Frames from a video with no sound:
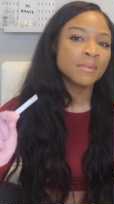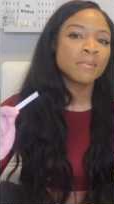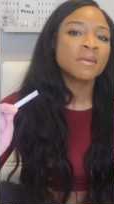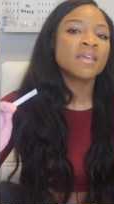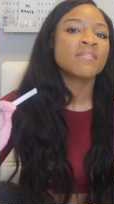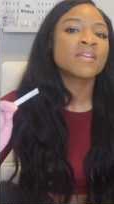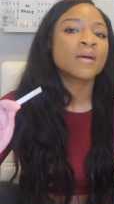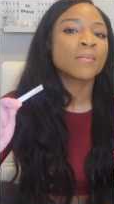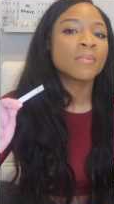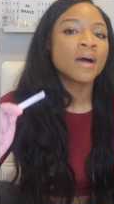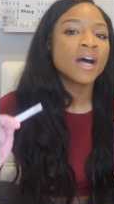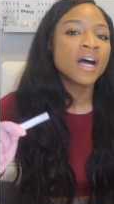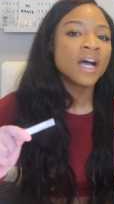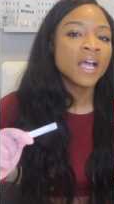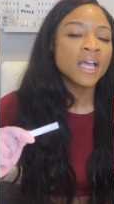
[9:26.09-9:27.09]
maybe even a
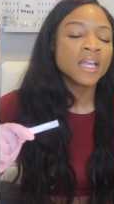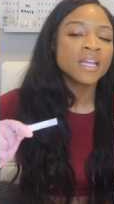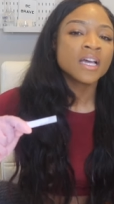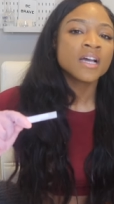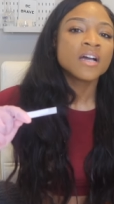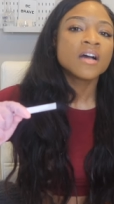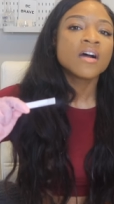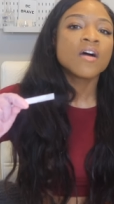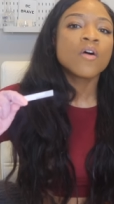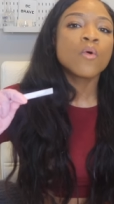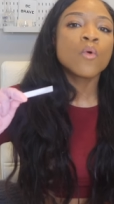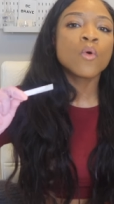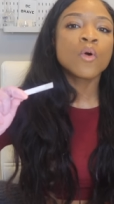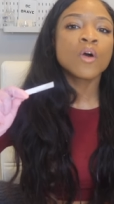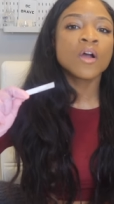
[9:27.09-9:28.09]
pine
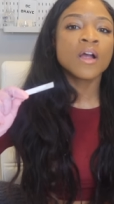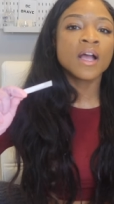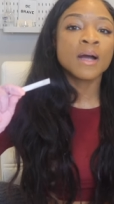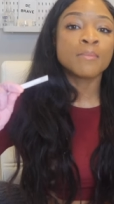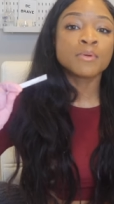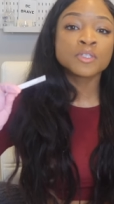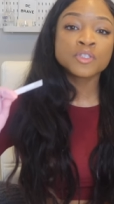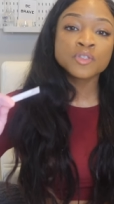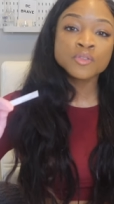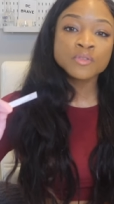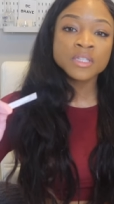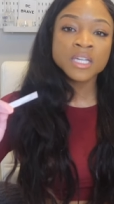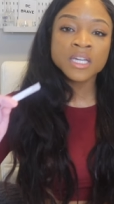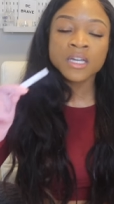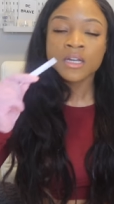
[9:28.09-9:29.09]
or a
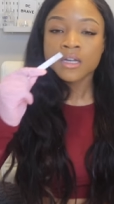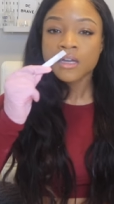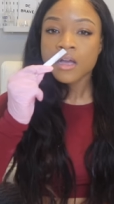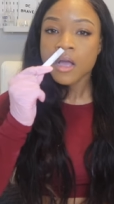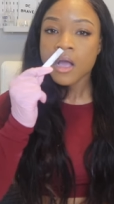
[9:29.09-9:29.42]
patchouli.